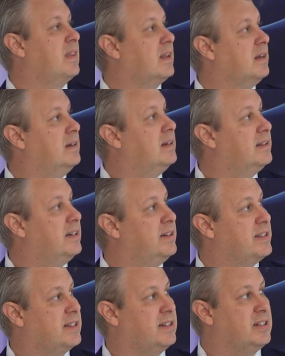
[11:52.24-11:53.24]
and there
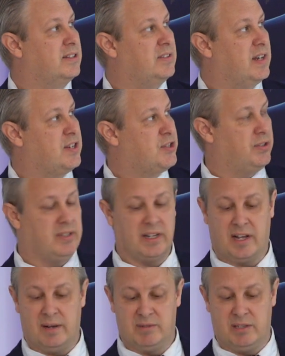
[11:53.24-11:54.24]
is an alteration,
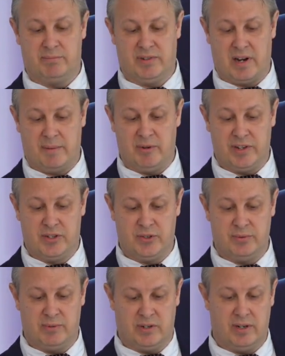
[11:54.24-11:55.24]
then comes the primary
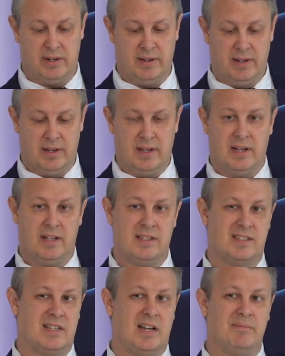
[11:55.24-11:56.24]
tumor. And
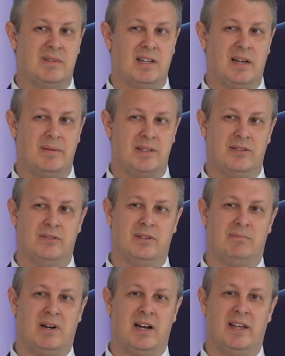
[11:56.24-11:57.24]
sometimes,
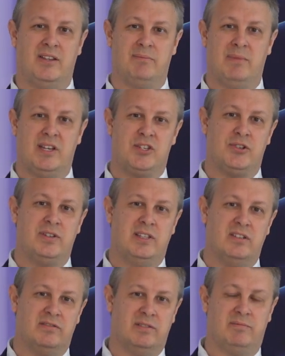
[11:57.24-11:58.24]
the
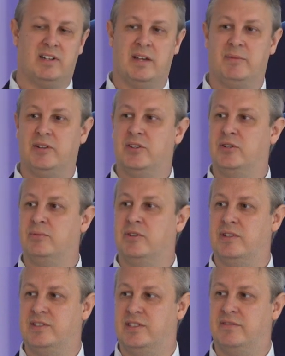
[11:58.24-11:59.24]
majority of the primary
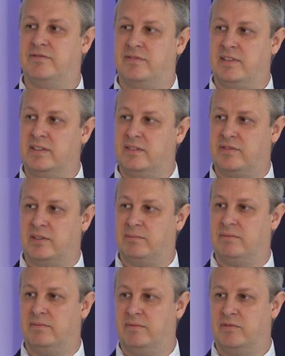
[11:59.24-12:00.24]
tumor is different
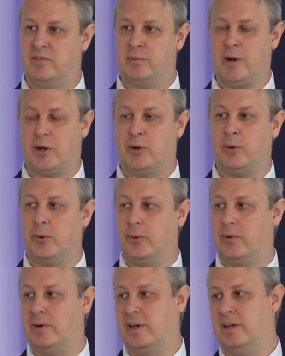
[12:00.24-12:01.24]
from a
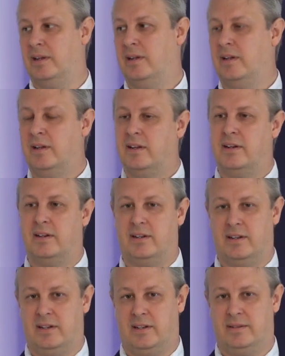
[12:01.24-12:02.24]
core
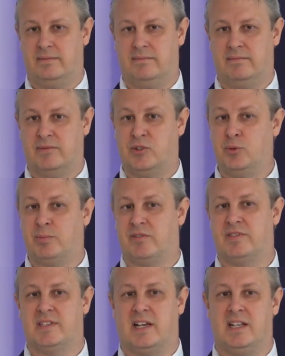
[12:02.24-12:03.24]
group
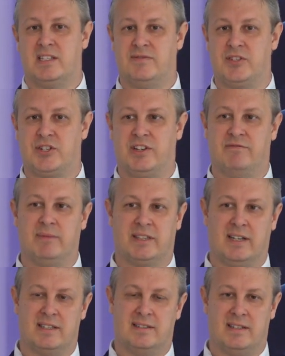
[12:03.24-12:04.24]
of cells which give
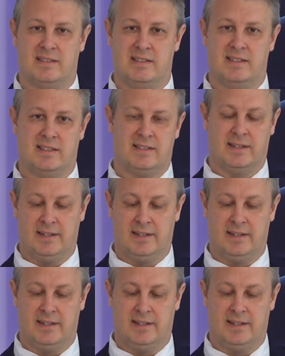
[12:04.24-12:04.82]
metastasis.